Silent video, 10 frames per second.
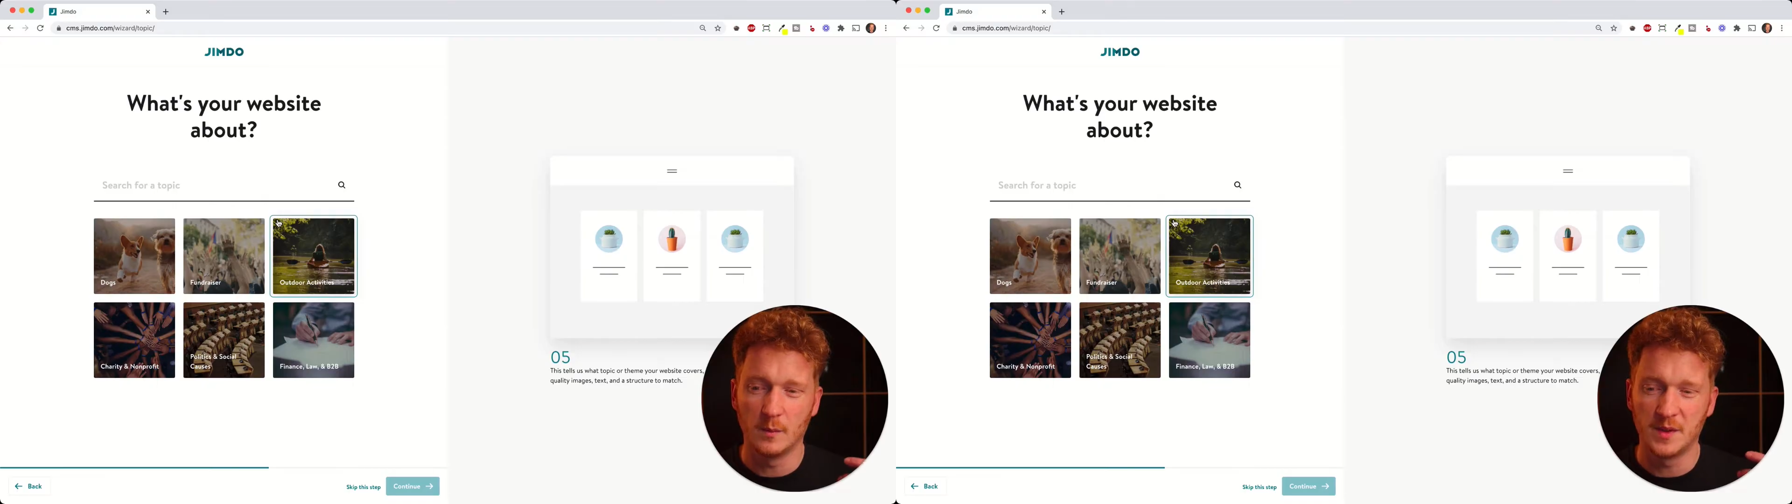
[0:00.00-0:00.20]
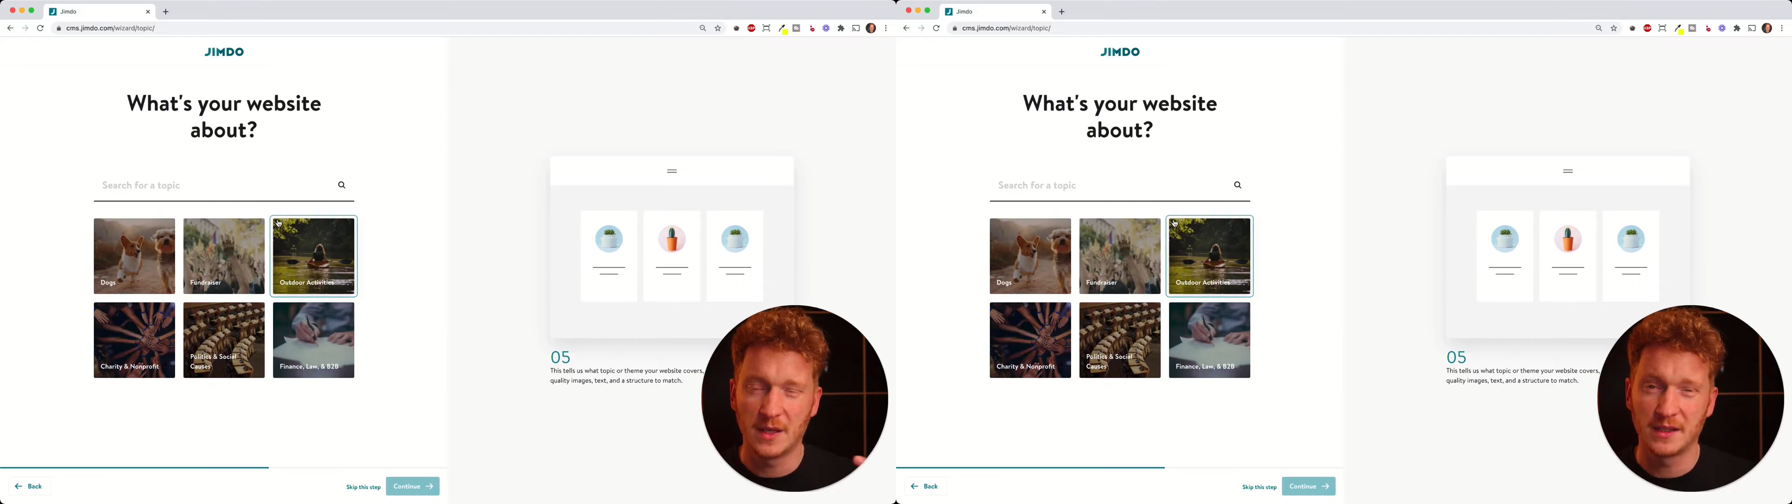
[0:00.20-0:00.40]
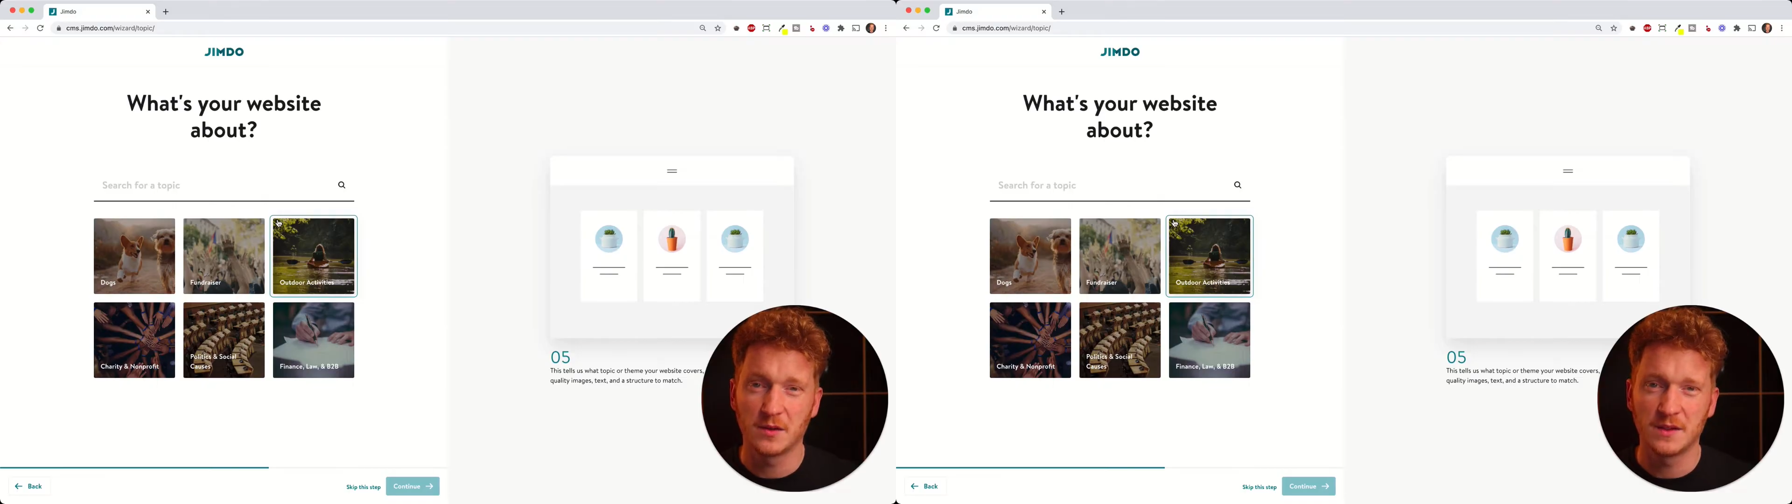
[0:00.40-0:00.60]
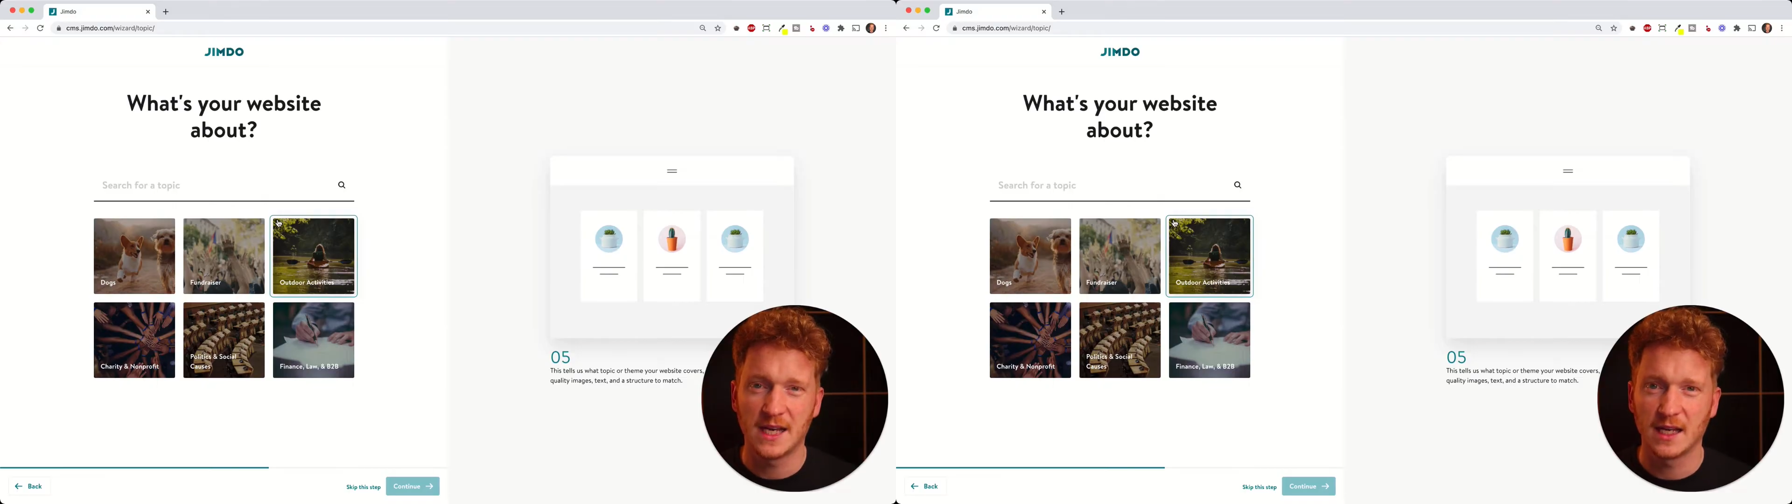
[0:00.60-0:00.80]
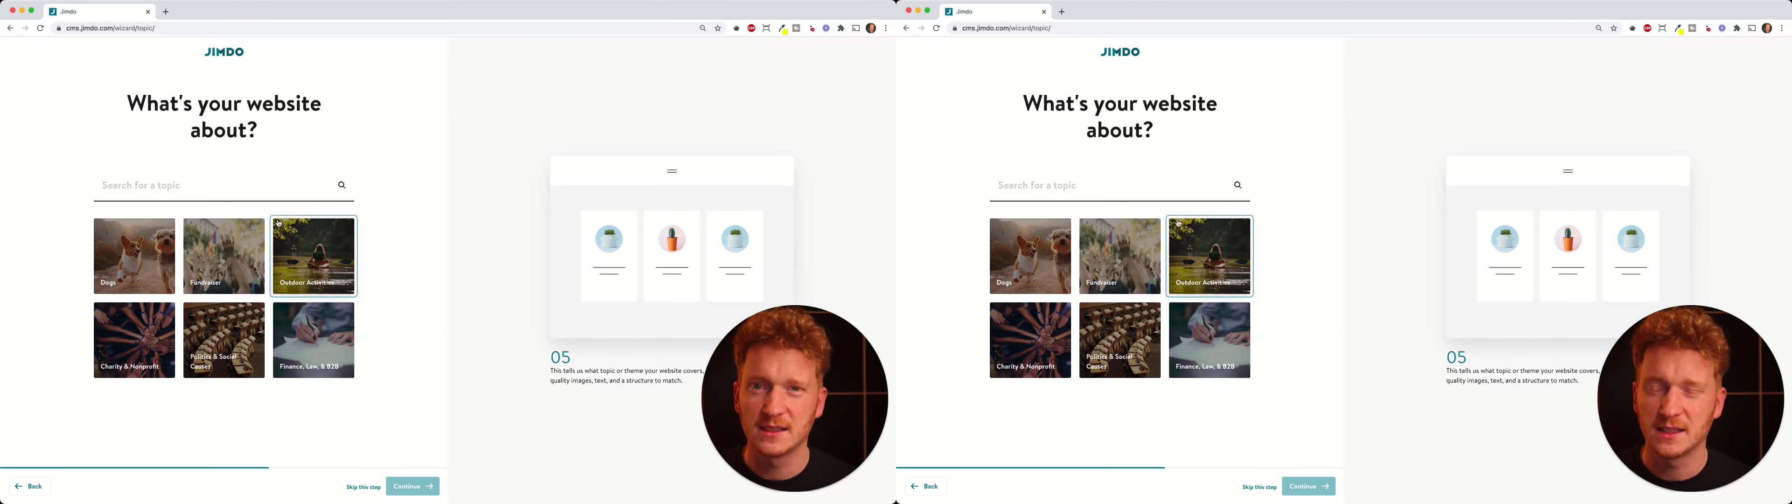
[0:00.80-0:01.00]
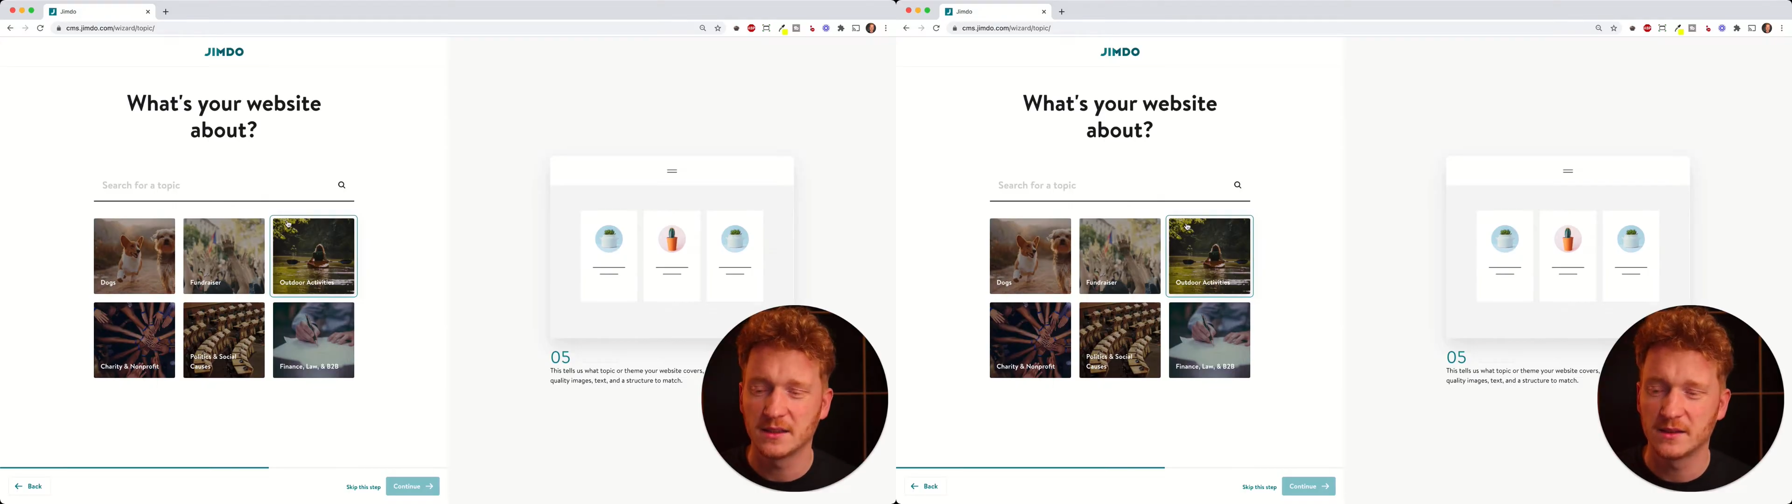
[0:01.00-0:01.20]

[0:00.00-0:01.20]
depending on the answer,